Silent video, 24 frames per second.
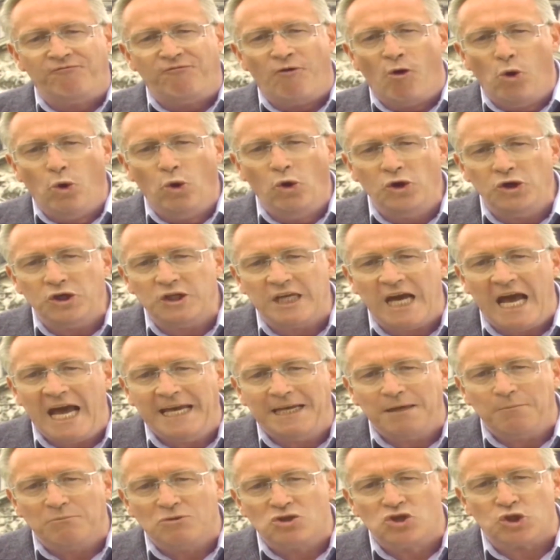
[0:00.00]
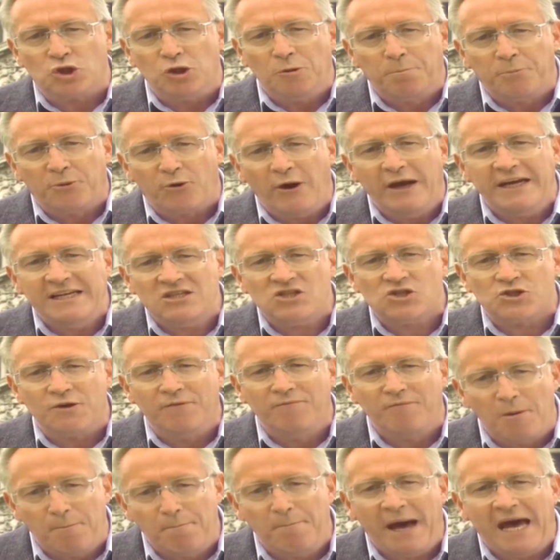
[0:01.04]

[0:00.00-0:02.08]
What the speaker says: 4 times the price of a